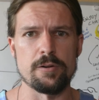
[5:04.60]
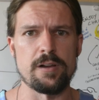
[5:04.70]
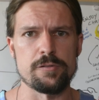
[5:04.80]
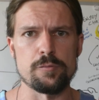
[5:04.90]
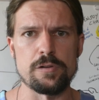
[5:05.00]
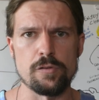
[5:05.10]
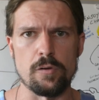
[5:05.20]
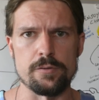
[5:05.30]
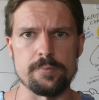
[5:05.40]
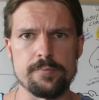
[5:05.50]
as a
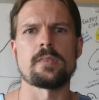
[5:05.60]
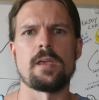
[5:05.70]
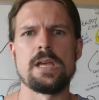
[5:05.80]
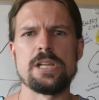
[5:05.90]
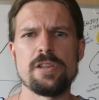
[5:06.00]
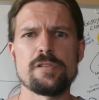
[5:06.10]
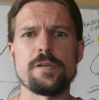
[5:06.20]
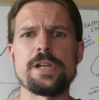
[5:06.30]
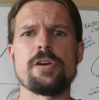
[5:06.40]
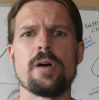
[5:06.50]
result. And in this
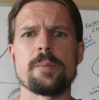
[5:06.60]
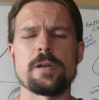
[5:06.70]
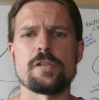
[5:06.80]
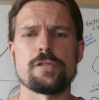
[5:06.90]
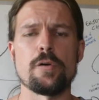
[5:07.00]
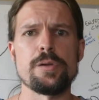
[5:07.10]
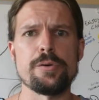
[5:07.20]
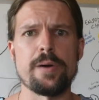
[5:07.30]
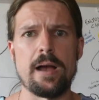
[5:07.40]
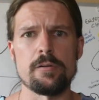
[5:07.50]
video, I'm going to show
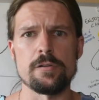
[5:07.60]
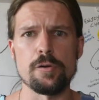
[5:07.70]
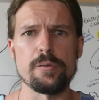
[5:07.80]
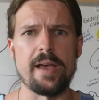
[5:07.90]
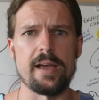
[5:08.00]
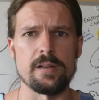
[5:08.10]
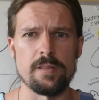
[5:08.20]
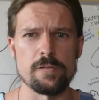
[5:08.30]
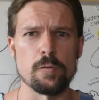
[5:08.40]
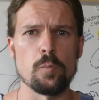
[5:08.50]
you how to do that.
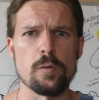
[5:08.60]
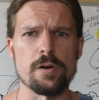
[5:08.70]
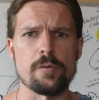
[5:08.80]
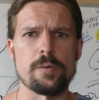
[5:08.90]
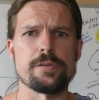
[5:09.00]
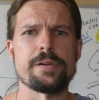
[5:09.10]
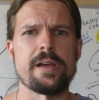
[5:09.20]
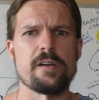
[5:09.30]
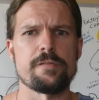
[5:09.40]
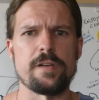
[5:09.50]
And this will work whether you
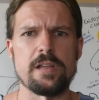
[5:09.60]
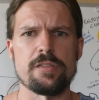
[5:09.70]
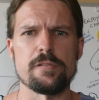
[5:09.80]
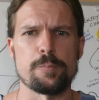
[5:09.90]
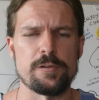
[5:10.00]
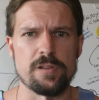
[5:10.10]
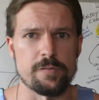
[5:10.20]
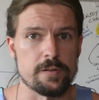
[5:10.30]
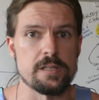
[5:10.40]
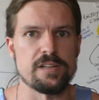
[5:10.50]
have faith
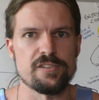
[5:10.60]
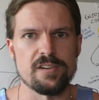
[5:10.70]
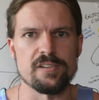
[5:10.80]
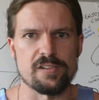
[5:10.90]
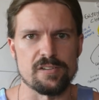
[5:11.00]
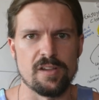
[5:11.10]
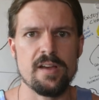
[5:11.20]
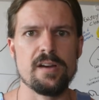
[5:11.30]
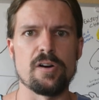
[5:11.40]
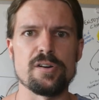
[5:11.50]
specifically in Jesus
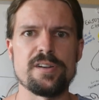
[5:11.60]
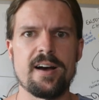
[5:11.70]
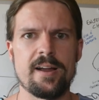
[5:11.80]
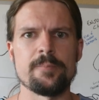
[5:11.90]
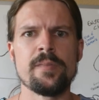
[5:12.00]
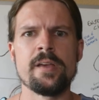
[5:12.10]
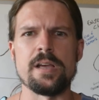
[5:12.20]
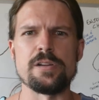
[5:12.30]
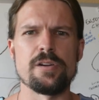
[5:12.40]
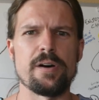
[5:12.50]
or not.
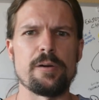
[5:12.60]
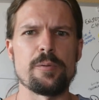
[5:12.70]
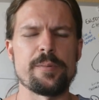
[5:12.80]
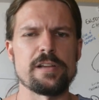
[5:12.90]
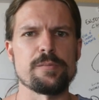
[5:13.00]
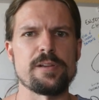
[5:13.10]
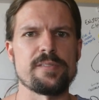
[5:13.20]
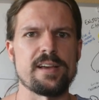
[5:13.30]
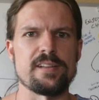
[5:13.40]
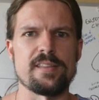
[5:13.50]
And you know, it reminds me
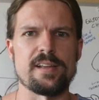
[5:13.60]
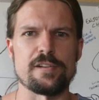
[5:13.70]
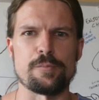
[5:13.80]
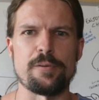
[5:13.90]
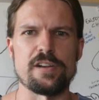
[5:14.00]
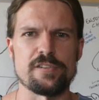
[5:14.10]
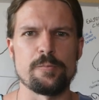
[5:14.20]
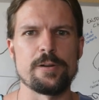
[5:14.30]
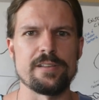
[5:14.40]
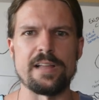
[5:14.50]
of that
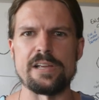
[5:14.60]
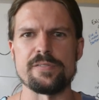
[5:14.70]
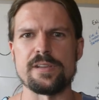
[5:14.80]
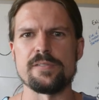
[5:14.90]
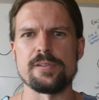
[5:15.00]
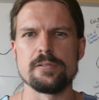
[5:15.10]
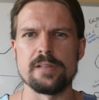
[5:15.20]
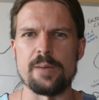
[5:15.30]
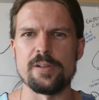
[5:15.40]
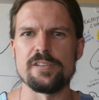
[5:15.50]
expression, when life gives you
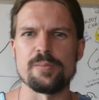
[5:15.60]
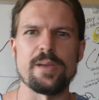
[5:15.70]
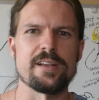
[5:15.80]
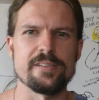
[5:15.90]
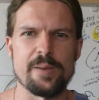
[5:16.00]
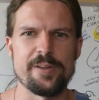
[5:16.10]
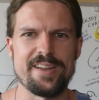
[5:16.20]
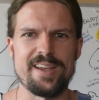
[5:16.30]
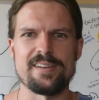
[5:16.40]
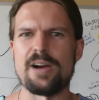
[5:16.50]
lemons, make
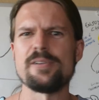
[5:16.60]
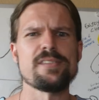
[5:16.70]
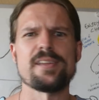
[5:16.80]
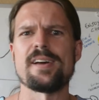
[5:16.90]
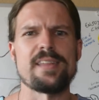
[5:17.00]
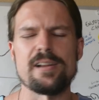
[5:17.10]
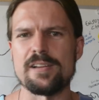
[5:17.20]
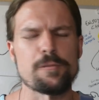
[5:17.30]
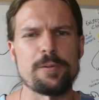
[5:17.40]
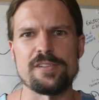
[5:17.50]
lemonade. And I always thought that
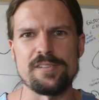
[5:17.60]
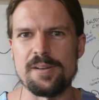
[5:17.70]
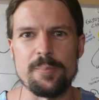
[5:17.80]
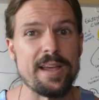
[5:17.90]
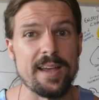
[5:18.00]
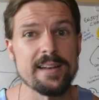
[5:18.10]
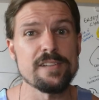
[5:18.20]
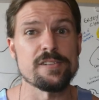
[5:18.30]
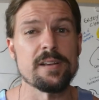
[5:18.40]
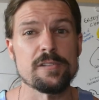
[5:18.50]
expression didn't make
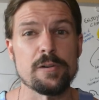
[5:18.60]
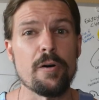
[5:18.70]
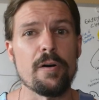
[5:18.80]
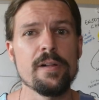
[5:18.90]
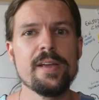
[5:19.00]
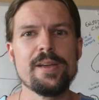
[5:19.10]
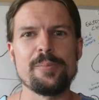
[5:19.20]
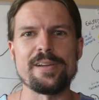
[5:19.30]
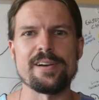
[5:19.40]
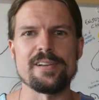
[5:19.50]
any sense at all,
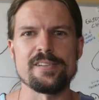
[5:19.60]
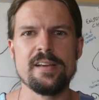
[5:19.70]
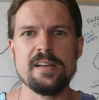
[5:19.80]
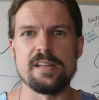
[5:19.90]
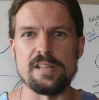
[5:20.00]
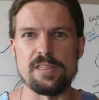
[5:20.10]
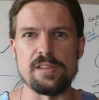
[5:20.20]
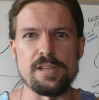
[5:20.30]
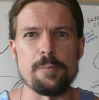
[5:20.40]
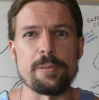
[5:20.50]
because
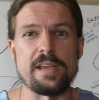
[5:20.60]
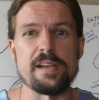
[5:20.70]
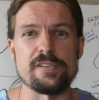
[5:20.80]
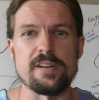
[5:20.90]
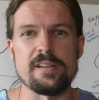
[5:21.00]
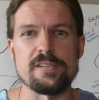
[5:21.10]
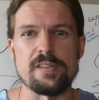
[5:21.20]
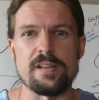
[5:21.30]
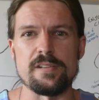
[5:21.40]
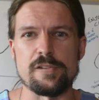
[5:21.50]
the implication is
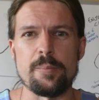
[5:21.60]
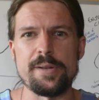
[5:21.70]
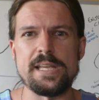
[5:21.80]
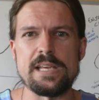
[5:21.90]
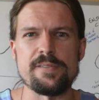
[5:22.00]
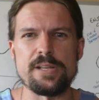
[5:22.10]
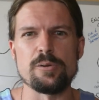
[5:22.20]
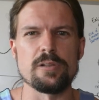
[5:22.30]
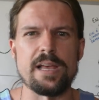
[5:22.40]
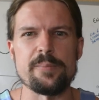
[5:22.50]
that somebody giving
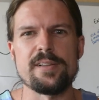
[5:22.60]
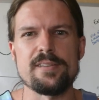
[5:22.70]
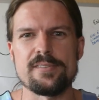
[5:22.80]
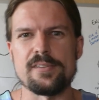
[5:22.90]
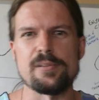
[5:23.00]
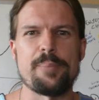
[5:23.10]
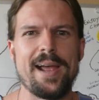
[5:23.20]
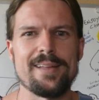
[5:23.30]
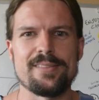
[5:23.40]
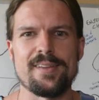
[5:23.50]
you lemons is a
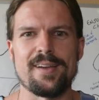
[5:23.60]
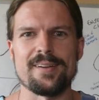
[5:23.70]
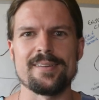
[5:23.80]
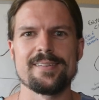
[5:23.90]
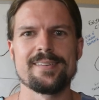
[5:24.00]
bad thing.